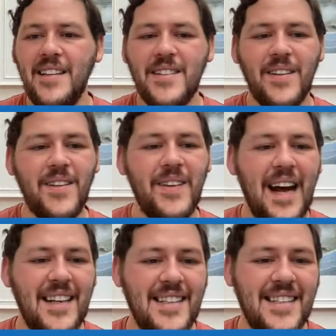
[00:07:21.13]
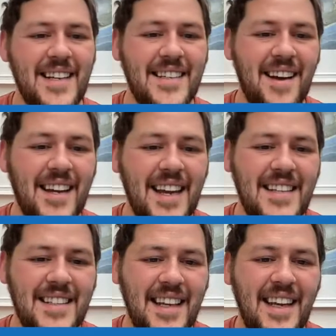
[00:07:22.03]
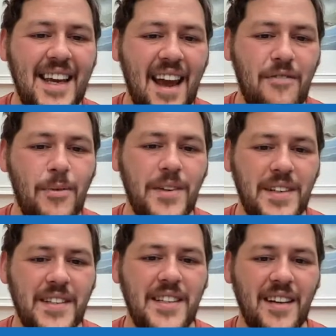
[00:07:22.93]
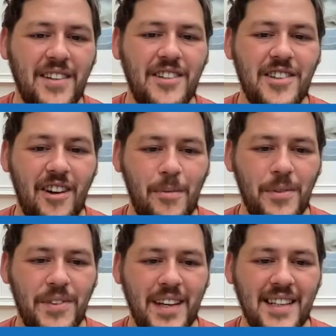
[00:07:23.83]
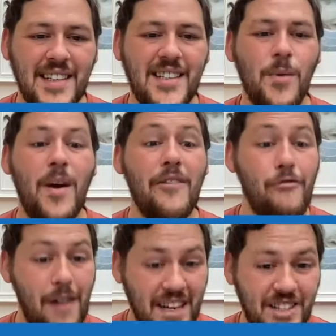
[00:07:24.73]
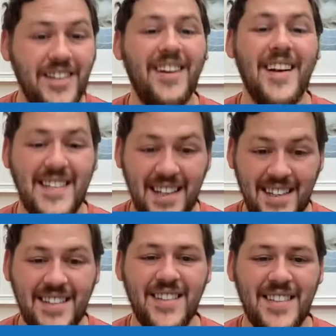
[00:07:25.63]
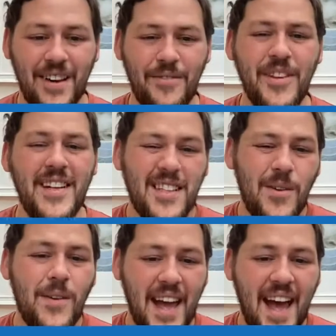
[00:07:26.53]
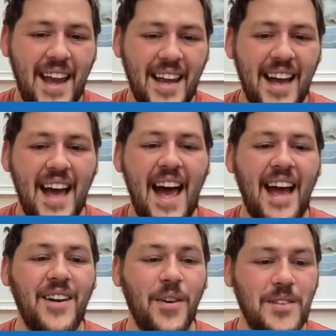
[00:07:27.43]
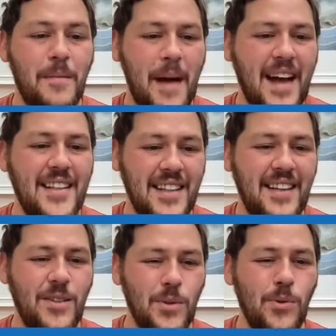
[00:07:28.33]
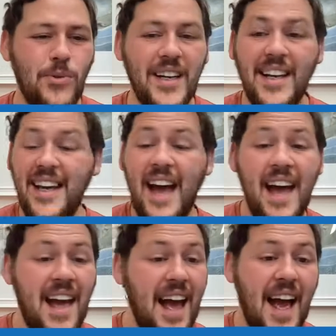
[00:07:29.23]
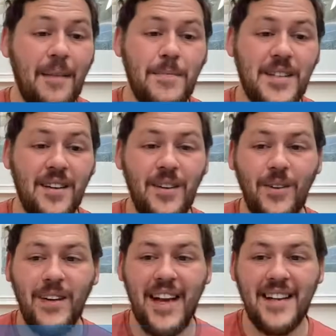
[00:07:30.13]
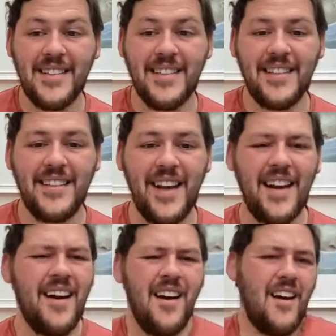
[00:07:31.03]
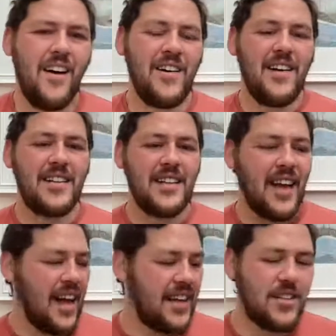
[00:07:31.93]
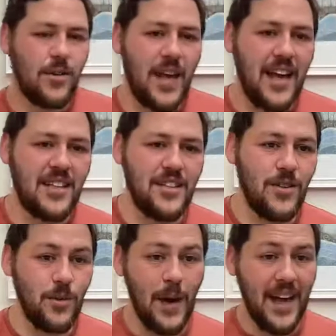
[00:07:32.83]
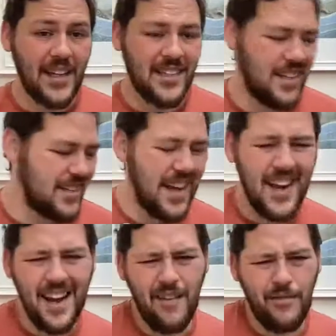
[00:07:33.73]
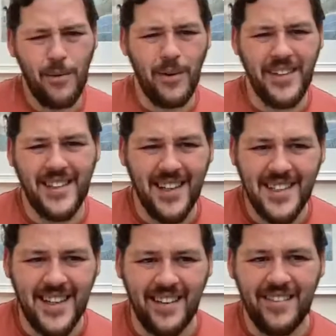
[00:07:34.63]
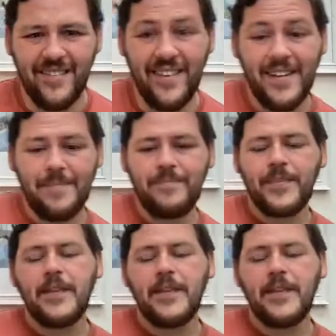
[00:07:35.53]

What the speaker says: So Alison says, I guess thinking everyone does the undesirable things is a way of rationalizing it to yourself that it's okay and not a bad thing at all, really. Absolutely, Alison. Yeah, it's okay to do X because, hey, everyone does it, right?